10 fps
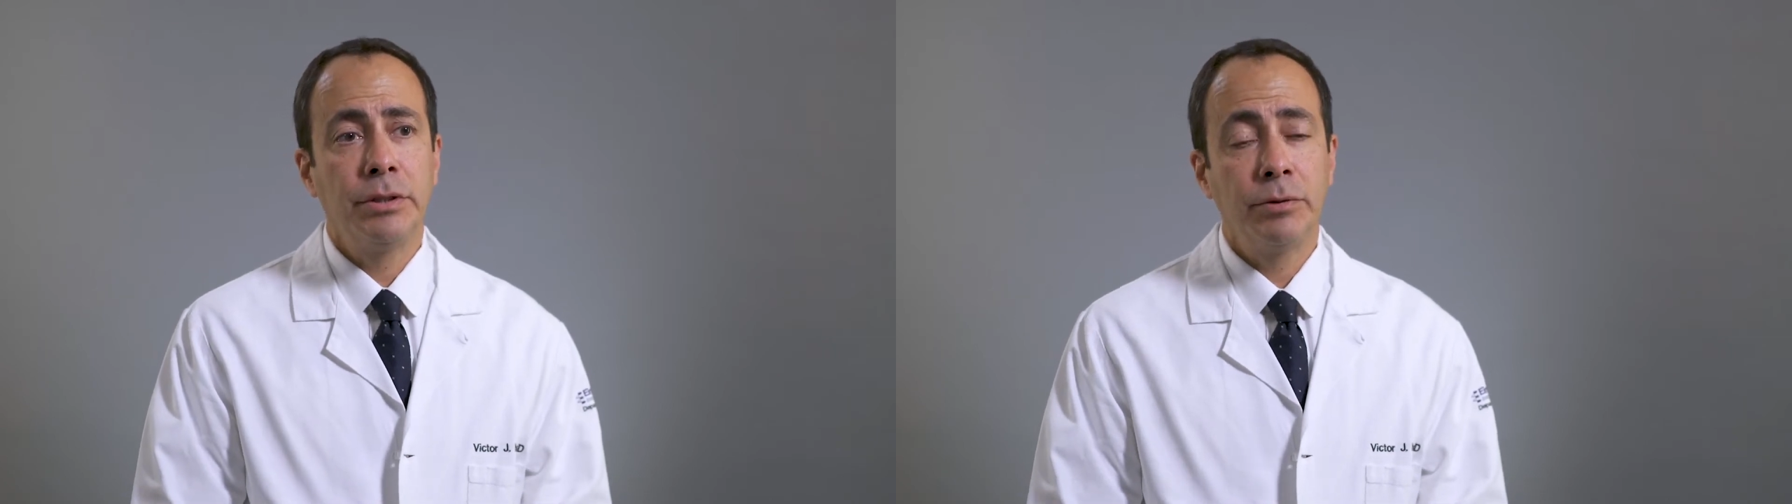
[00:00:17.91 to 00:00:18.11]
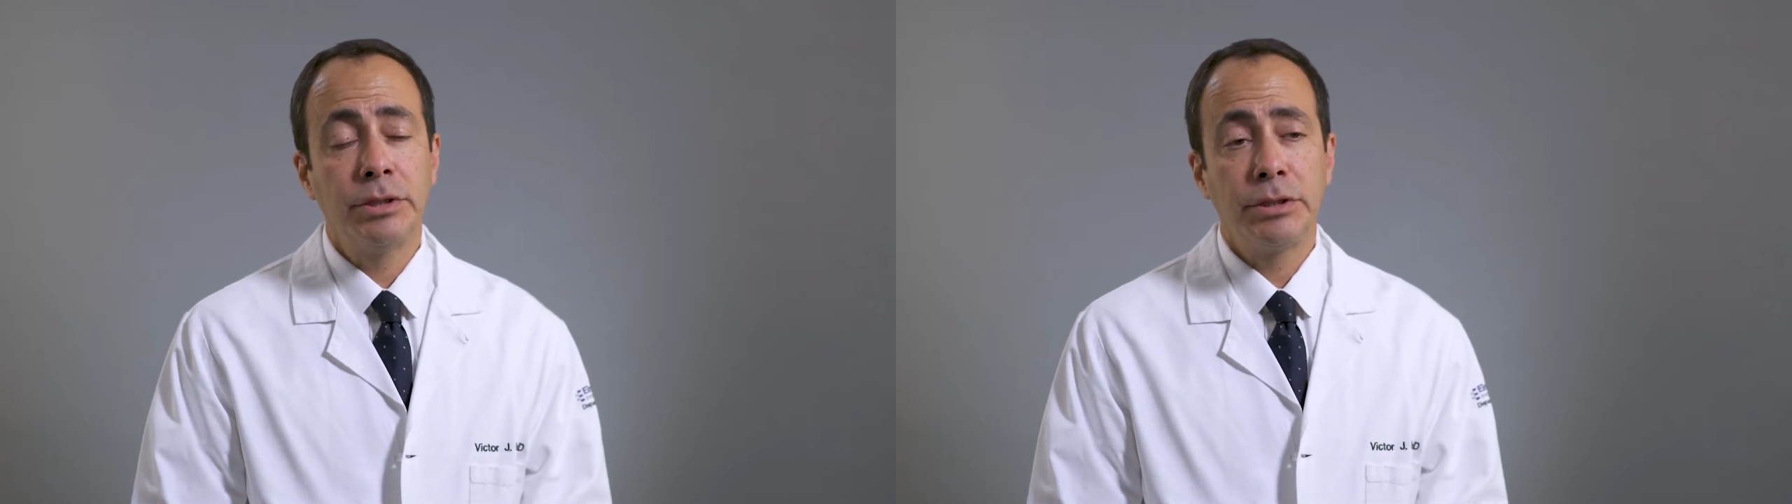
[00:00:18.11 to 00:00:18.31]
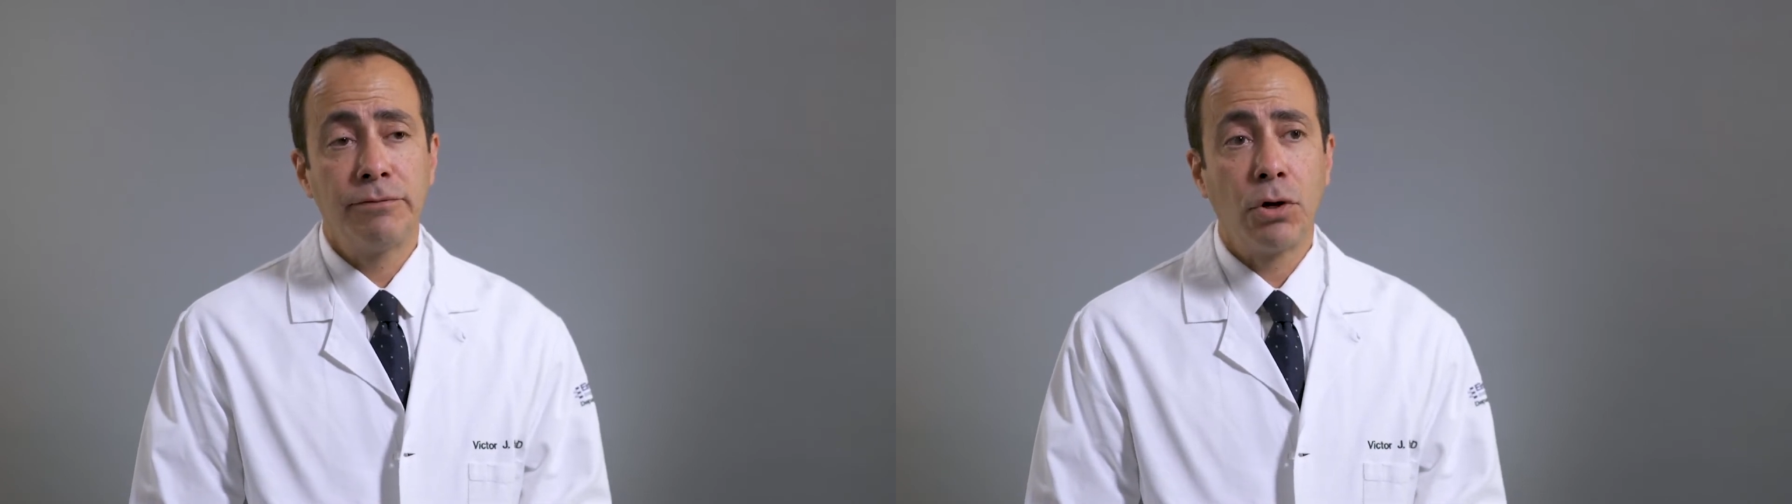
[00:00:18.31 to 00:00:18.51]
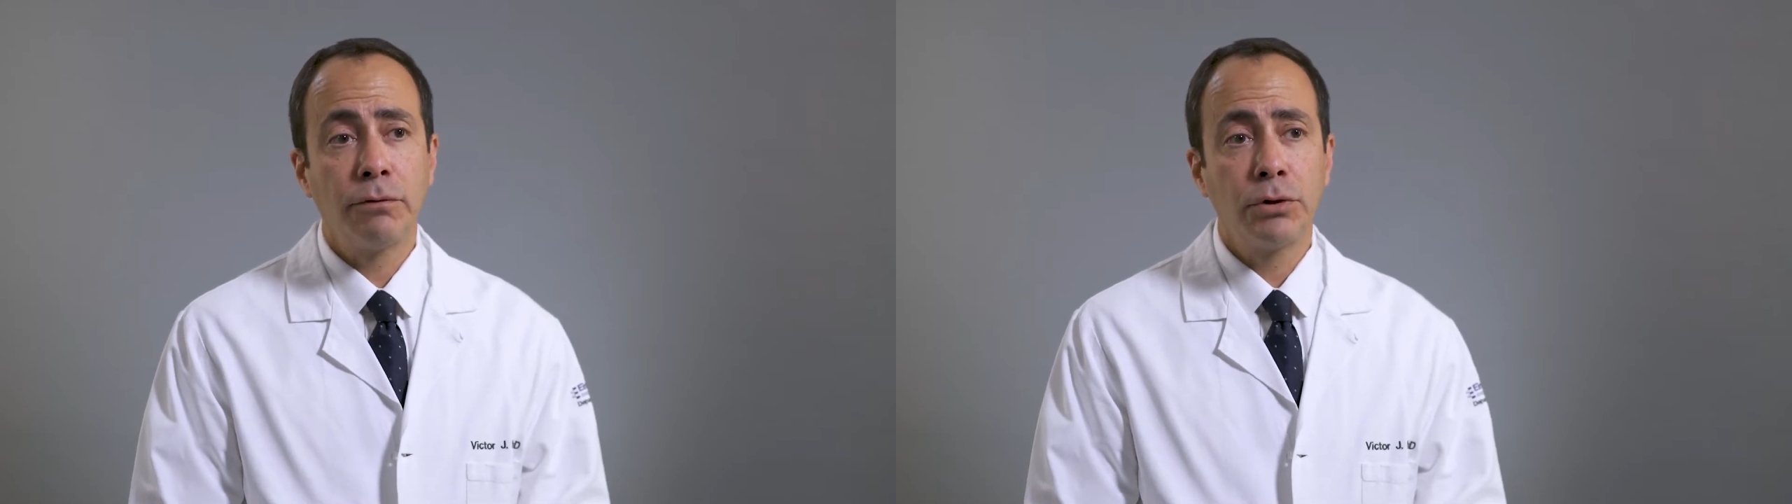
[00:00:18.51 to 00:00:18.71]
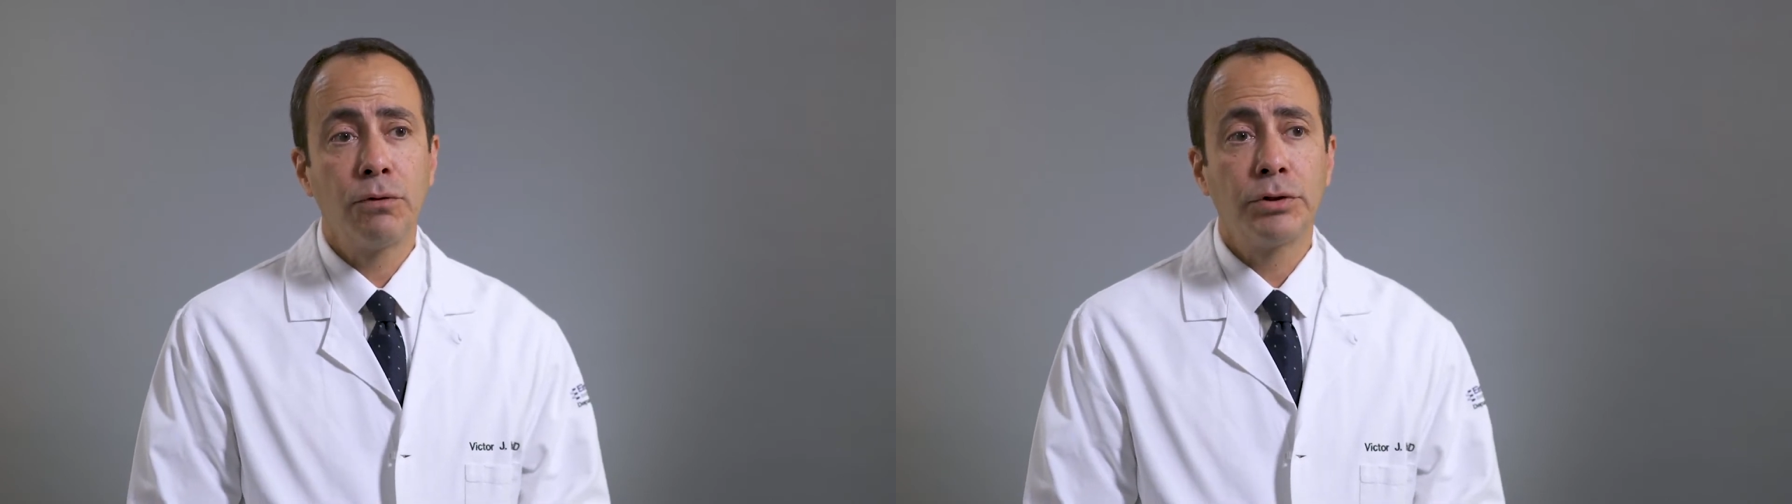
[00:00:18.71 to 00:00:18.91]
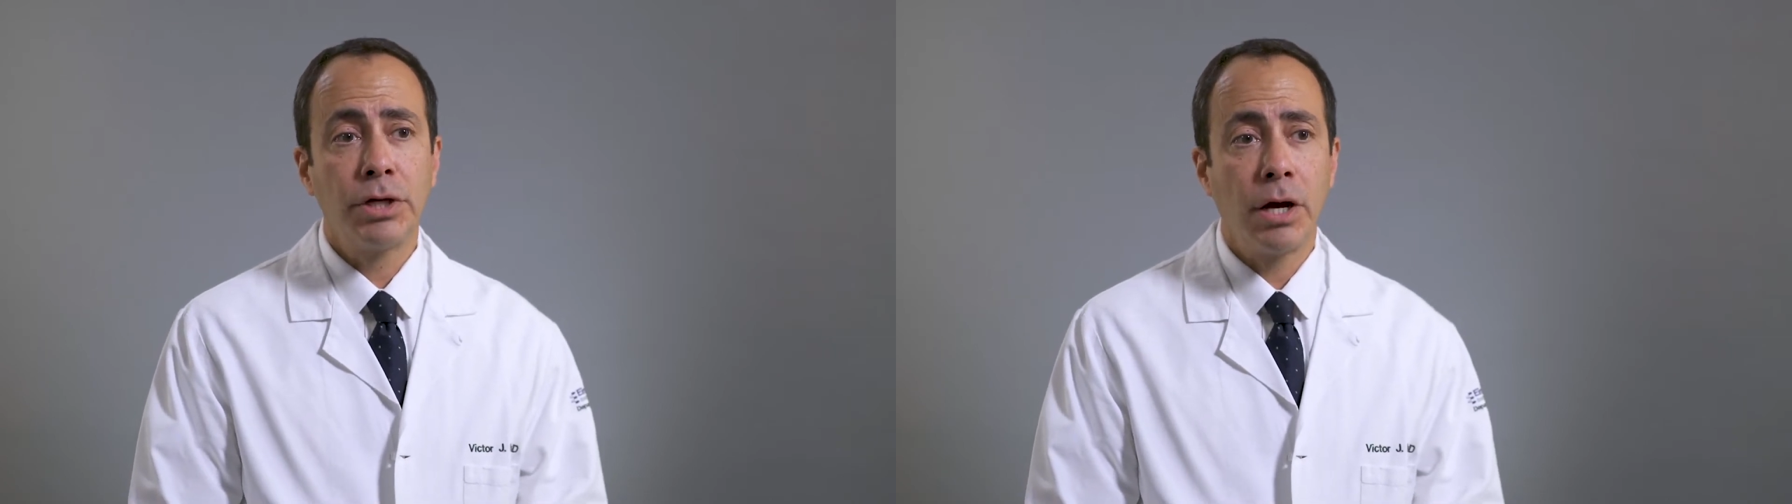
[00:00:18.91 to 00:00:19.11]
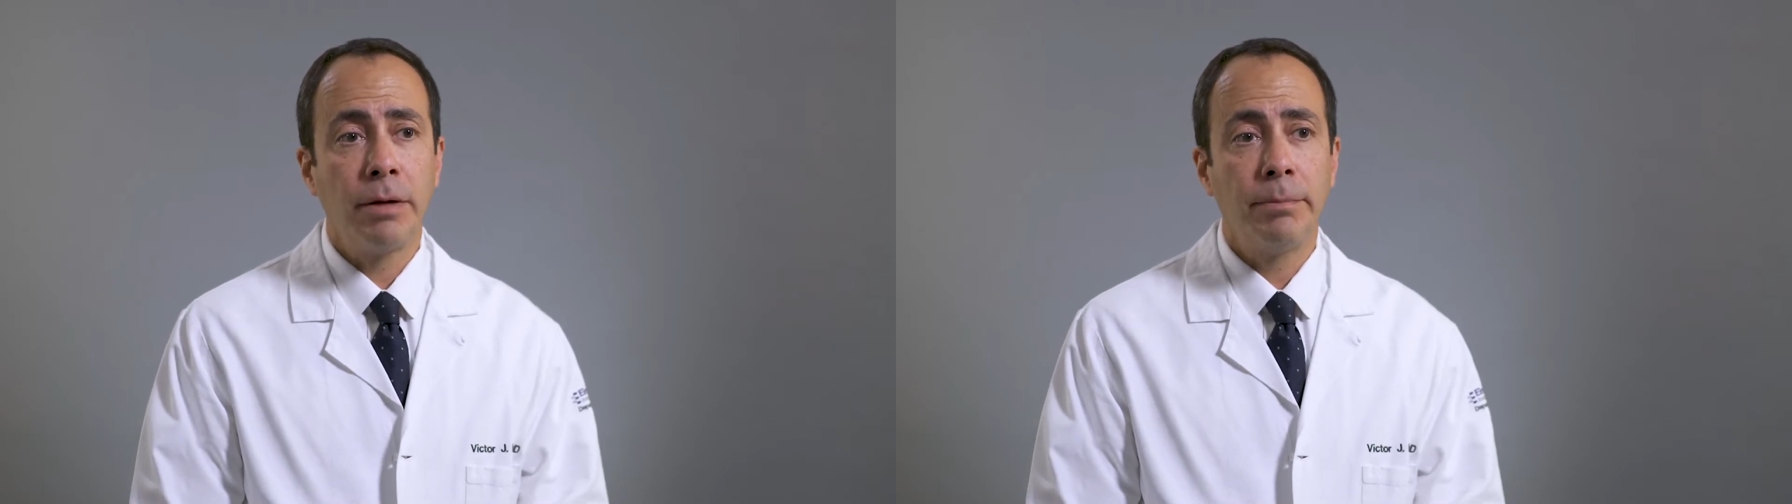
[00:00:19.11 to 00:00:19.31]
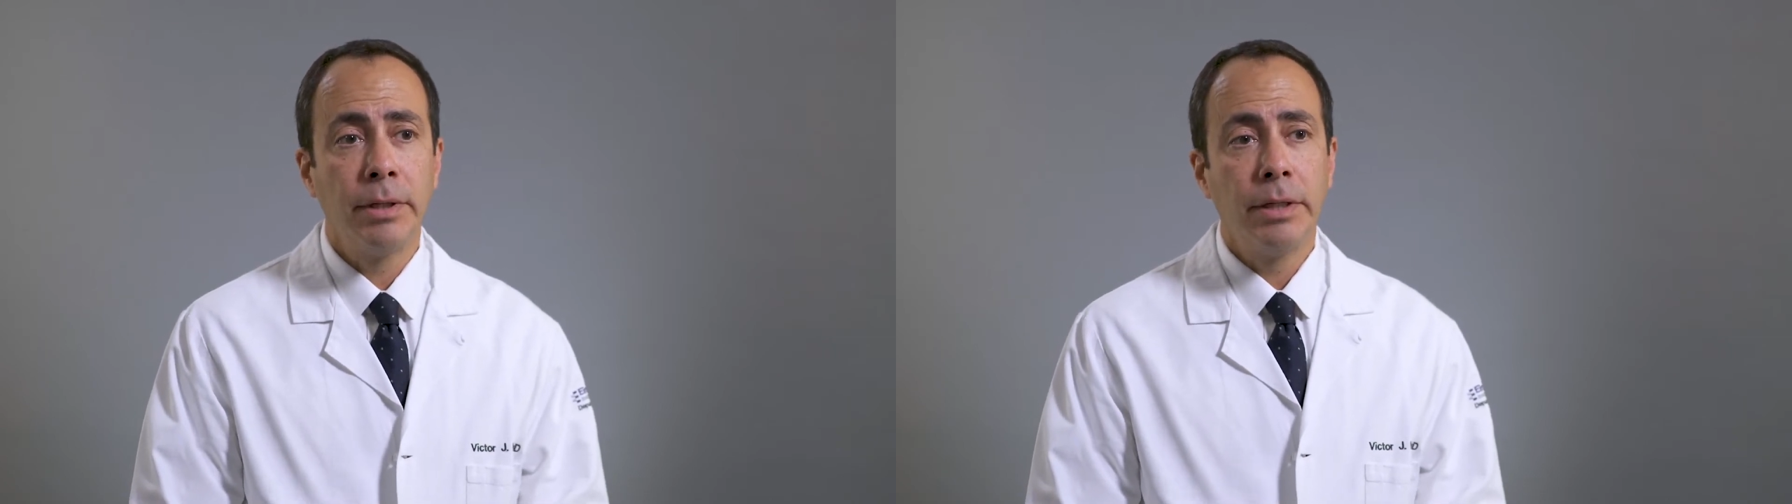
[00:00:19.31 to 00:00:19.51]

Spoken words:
which has evolved over time.